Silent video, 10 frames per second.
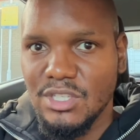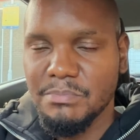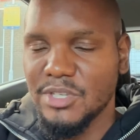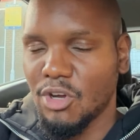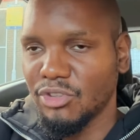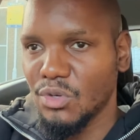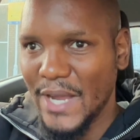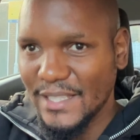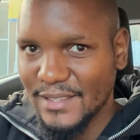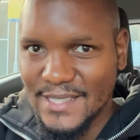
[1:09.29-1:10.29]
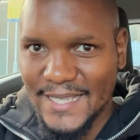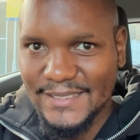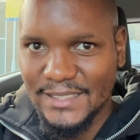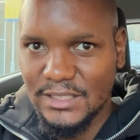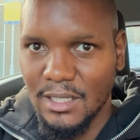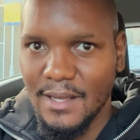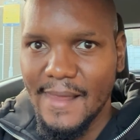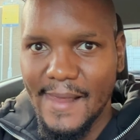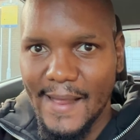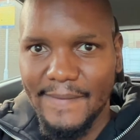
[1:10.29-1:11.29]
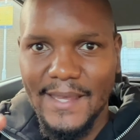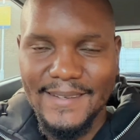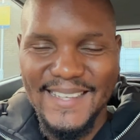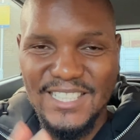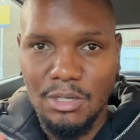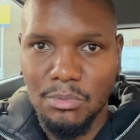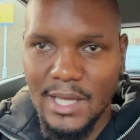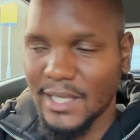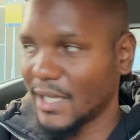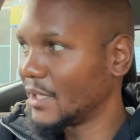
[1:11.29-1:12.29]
you'll be on your way to the test center and then they stop working.